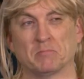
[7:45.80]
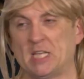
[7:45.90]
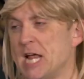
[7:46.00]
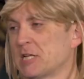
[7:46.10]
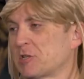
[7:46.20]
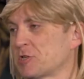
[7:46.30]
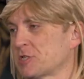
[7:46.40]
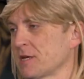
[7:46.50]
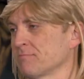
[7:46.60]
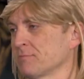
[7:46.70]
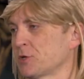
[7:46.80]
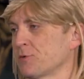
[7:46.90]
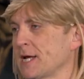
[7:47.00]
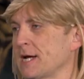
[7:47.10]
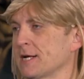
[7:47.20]
Teach them to
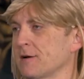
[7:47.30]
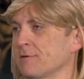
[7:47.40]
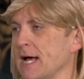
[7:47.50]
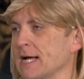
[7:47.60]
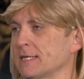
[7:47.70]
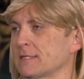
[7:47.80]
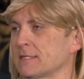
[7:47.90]
read and write